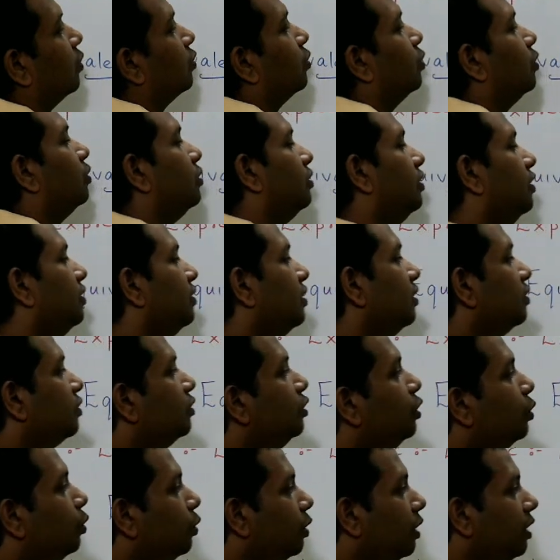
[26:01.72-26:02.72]
so this is
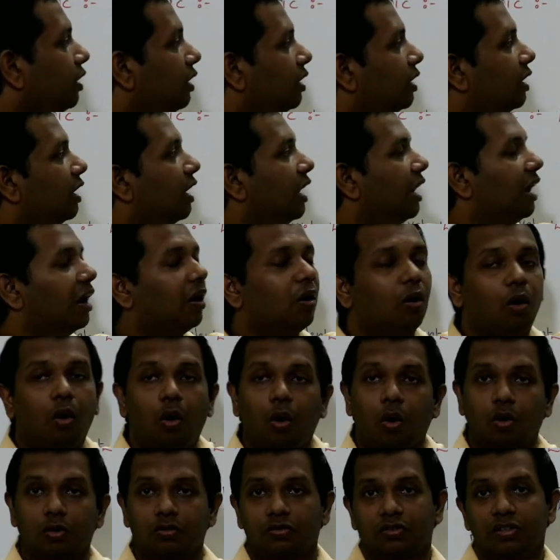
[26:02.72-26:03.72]
during
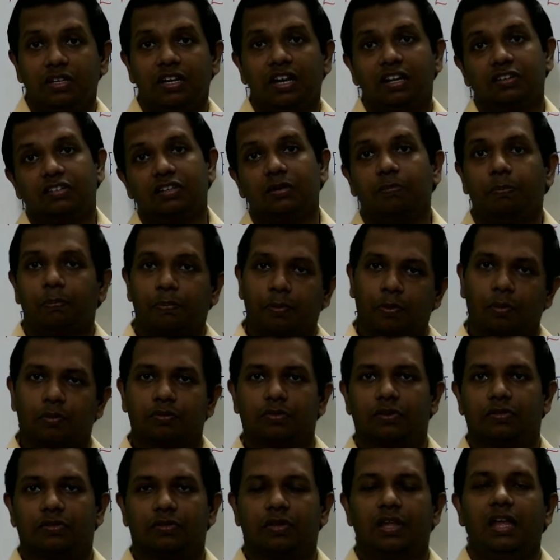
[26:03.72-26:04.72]
oxidation
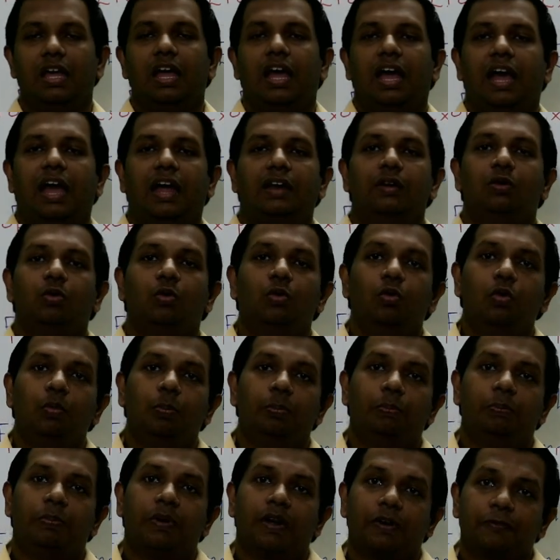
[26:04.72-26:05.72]
process and
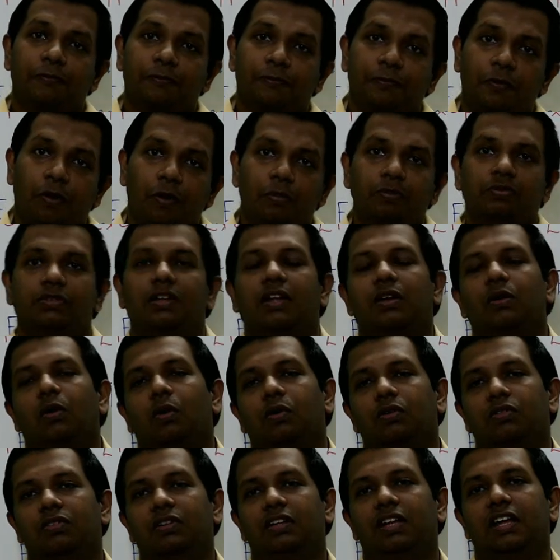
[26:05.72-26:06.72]
who performs an
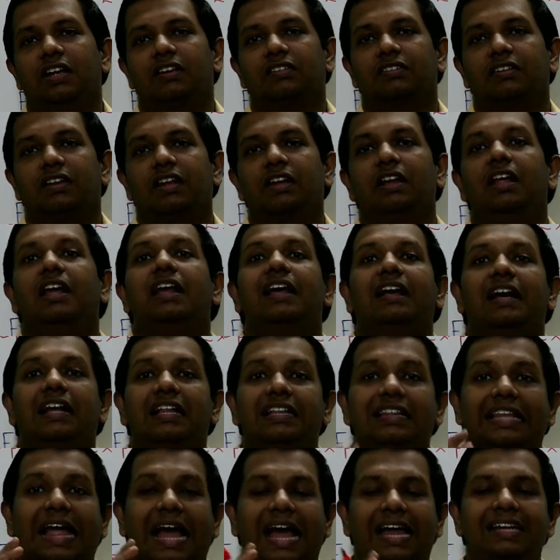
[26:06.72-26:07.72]
oxidation
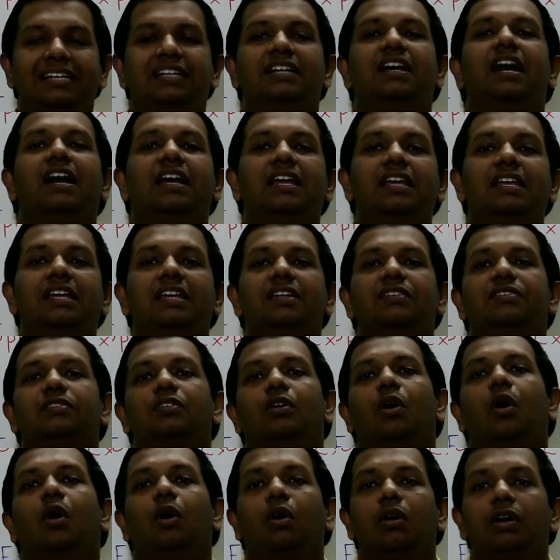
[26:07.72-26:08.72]
that guy is
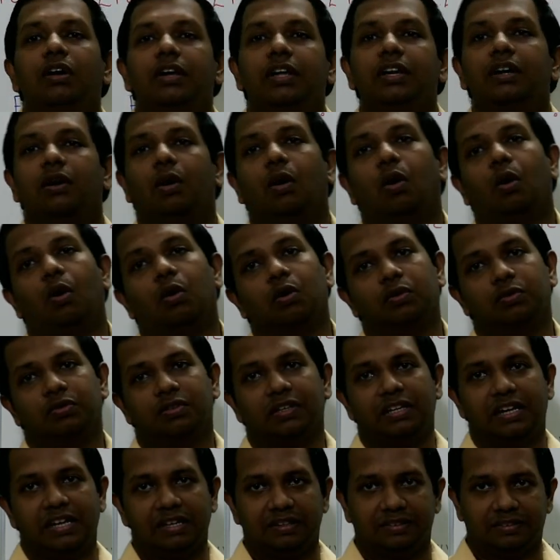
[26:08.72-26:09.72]
called
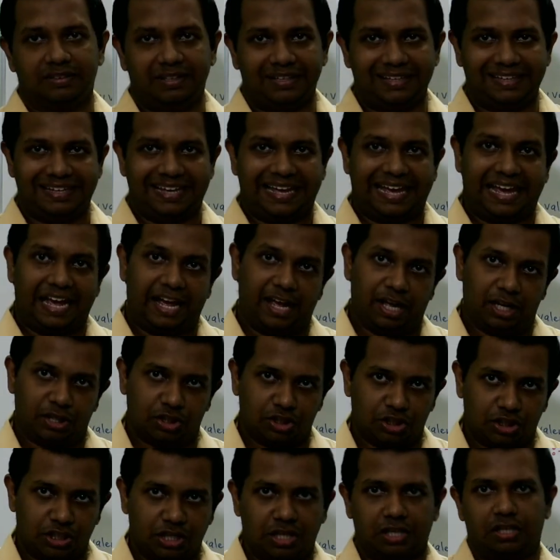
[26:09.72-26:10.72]
oxidizing
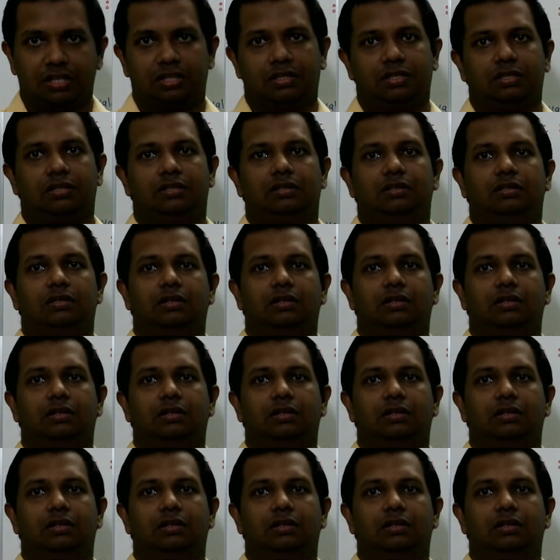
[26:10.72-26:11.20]
agent